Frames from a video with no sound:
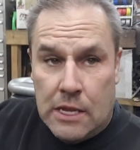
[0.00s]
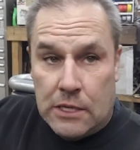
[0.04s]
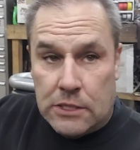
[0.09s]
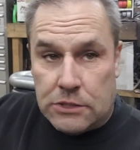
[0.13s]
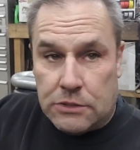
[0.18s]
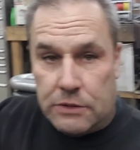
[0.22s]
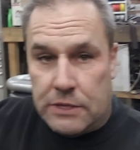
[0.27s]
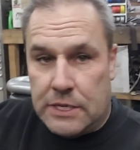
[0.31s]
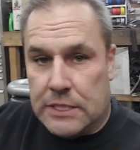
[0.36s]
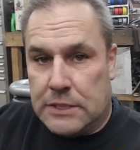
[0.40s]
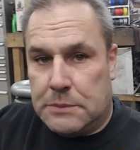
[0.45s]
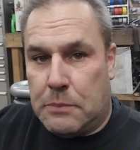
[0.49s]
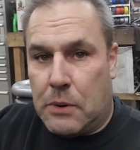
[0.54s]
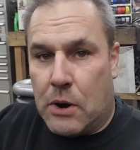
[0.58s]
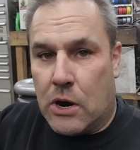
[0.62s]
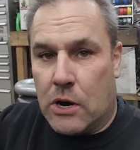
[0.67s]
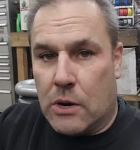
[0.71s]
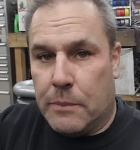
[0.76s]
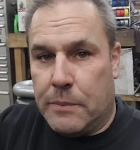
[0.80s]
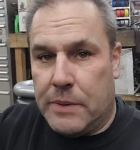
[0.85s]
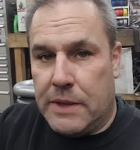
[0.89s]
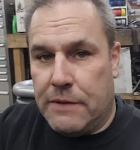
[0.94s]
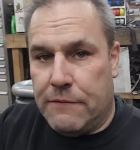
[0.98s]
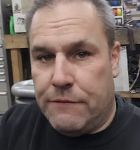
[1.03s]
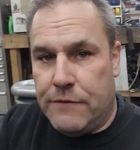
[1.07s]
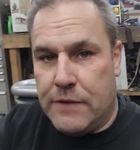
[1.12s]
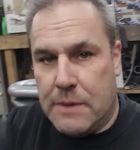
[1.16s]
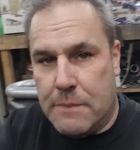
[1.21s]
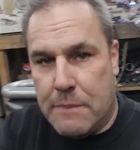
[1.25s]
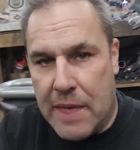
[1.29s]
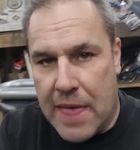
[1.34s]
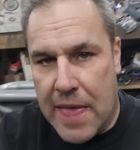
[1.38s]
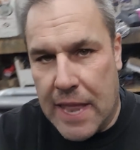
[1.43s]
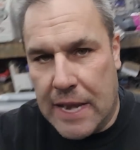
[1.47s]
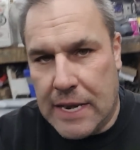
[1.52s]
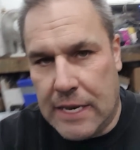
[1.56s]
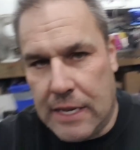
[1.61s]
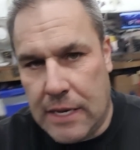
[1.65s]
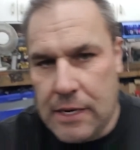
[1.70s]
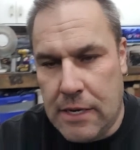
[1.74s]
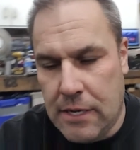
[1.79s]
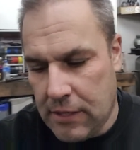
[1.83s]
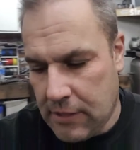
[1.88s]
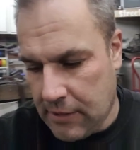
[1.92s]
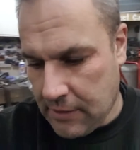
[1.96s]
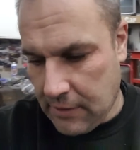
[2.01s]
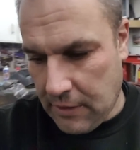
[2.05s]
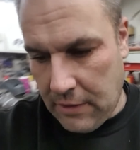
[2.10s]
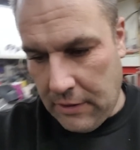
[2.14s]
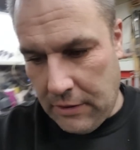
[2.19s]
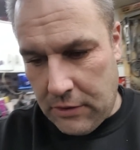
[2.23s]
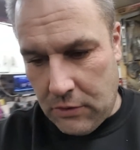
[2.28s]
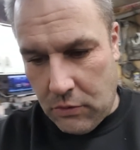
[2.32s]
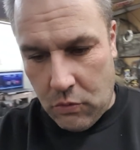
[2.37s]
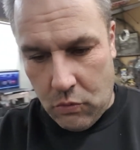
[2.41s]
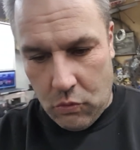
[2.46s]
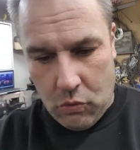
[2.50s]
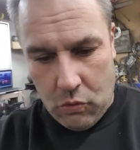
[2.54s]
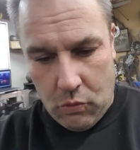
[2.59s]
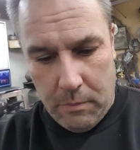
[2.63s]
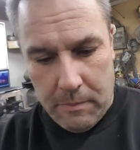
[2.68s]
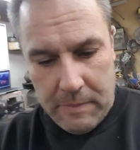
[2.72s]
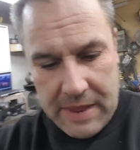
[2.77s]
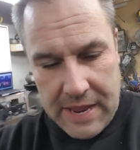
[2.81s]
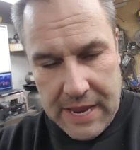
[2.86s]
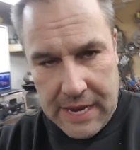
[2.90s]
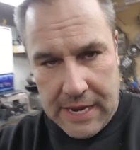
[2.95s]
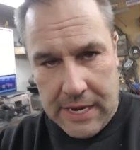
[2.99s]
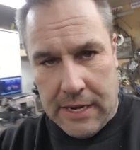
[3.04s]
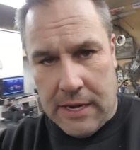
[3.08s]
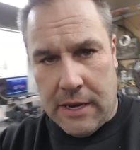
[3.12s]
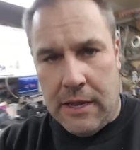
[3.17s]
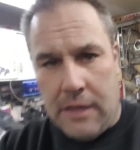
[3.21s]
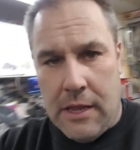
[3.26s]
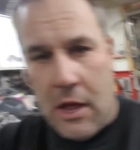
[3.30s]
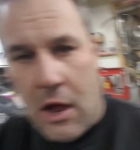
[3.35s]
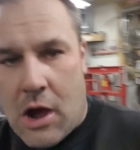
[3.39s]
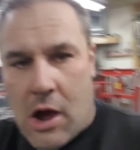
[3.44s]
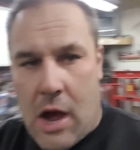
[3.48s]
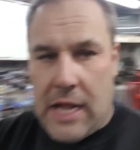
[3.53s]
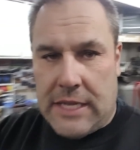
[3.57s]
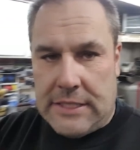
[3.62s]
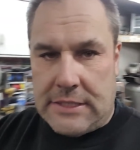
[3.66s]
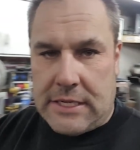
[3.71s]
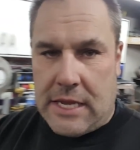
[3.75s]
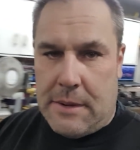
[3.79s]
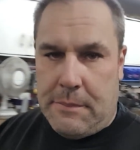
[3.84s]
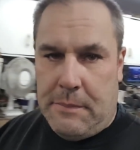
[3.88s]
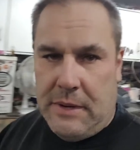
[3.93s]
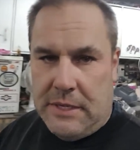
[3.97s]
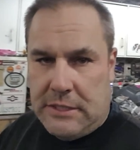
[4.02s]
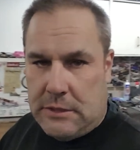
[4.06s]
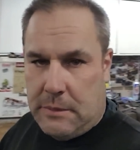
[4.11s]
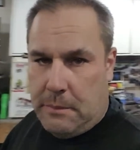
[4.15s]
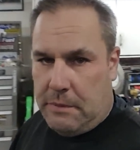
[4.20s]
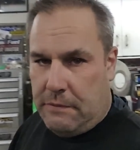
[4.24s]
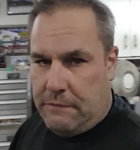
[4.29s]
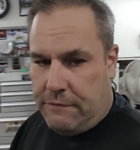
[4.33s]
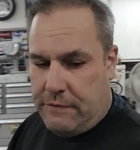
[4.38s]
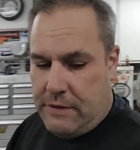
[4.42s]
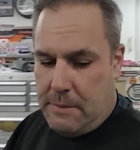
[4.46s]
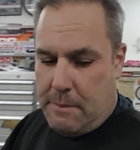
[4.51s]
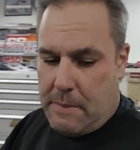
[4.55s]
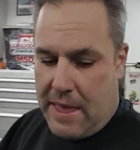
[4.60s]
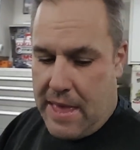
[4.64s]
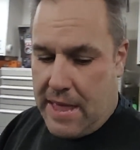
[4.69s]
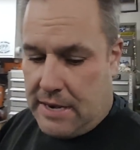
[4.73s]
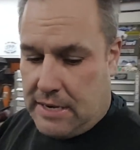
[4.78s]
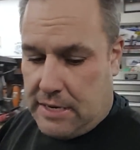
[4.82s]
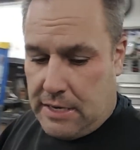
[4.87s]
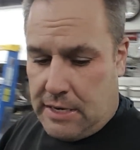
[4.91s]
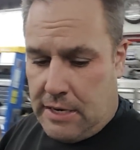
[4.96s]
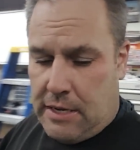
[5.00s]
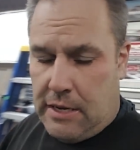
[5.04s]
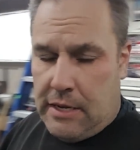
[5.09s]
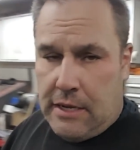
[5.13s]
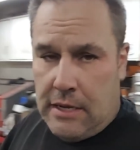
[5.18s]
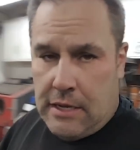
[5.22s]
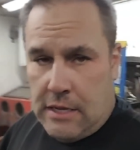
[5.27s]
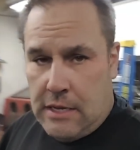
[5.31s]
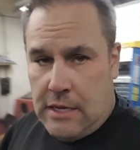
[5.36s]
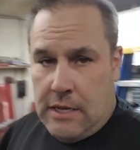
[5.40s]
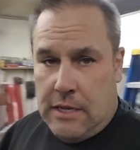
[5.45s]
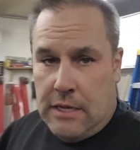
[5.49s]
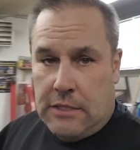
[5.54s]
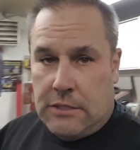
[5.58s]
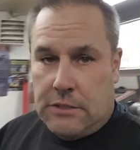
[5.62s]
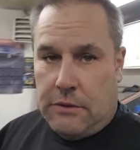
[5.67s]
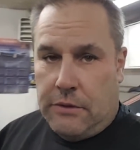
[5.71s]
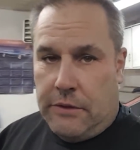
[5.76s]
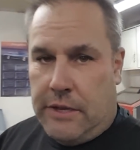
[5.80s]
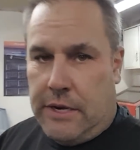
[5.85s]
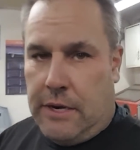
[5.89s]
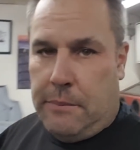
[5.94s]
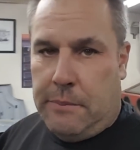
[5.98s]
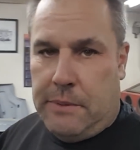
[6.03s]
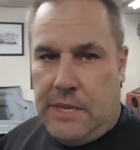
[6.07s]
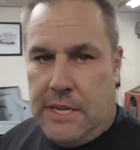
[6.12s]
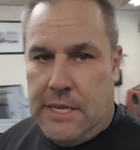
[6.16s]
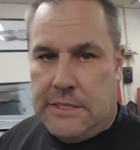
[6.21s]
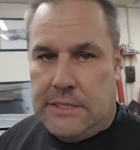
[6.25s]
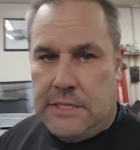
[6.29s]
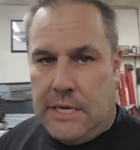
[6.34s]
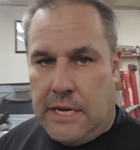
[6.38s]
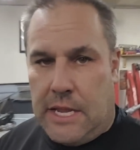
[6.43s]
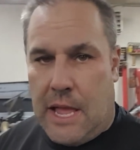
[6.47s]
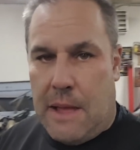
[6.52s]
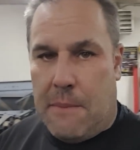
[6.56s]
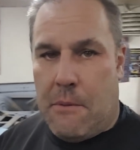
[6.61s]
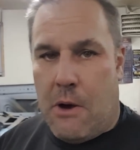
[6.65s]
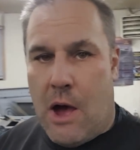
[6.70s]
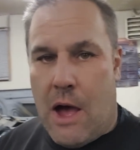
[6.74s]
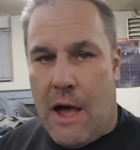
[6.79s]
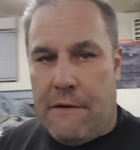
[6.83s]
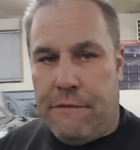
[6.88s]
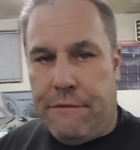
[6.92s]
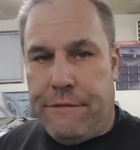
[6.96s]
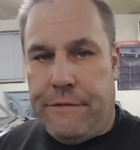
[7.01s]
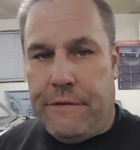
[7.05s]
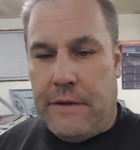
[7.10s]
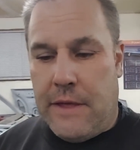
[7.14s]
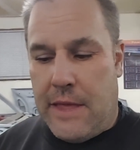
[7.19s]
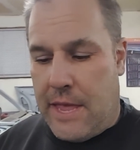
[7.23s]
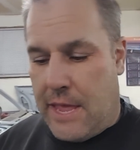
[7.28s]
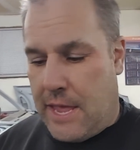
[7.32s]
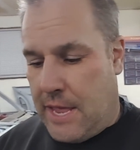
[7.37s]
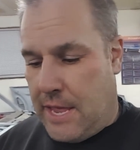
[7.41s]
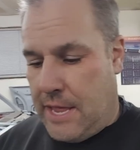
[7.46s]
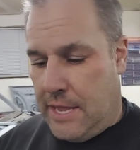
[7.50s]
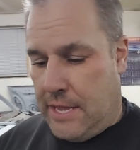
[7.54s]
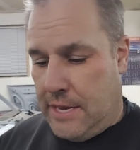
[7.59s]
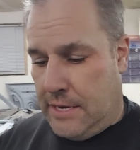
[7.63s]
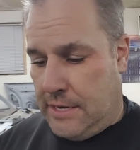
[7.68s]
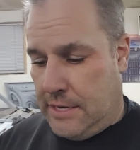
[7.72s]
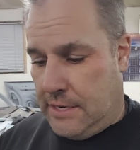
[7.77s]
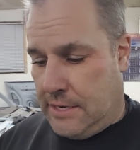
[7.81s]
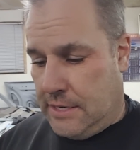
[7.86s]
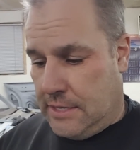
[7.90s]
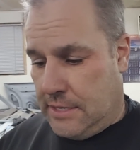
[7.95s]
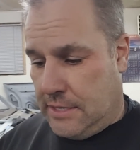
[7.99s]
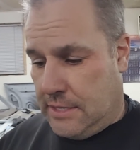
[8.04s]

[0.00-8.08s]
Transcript: So this part will be V-banded. The whole main Hotside piece will be V-banded, so that it'll be easy to come off. And